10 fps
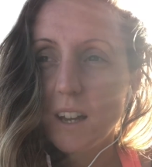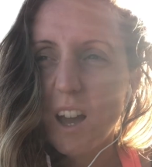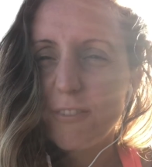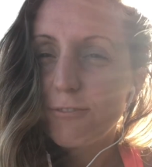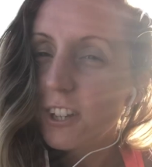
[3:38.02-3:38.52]

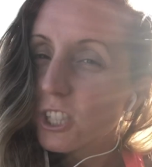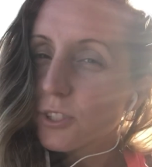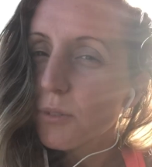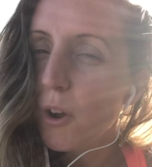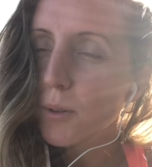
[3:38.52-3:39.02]

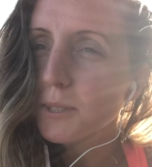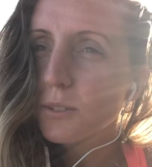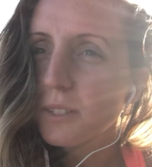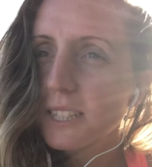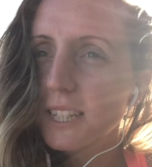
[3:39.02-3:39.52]
official
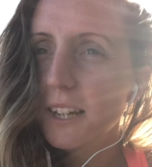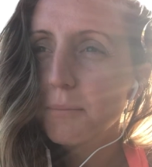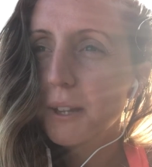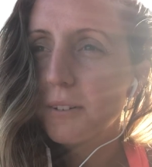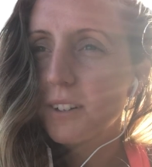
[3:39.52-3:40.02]
homeschooling day. I
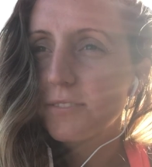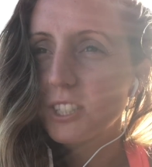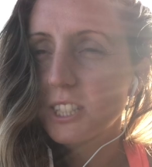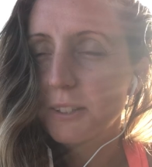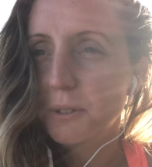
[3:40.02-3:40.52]
mean,
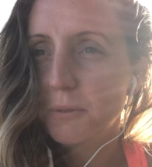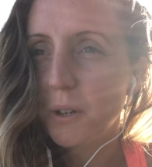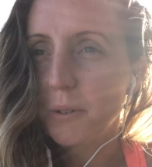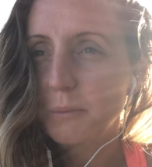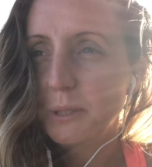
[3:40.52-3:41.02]
officially we were
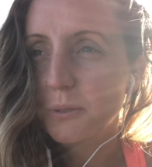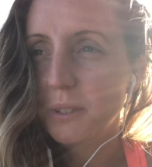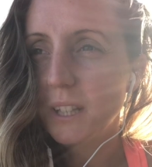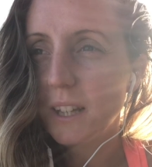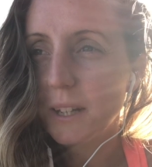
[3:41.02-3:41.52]

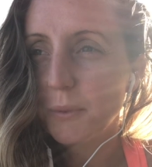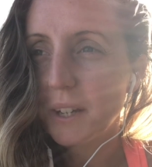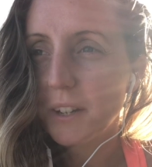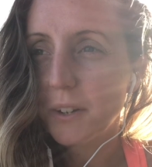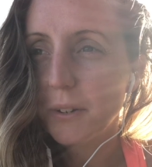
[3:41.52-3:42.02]
homeschooling like a
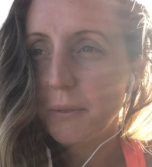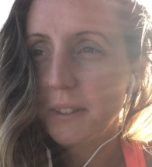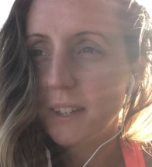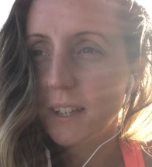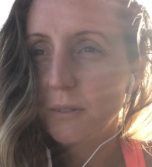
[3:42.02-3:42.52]
week ago
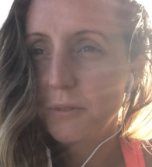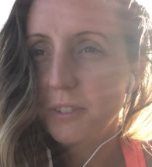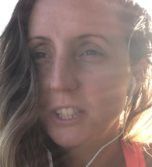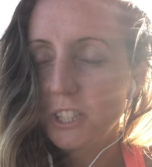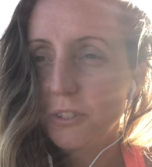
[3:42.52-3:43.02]
when they all
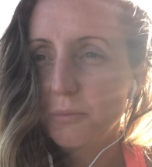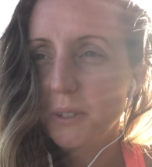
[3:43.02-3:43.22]
finished school,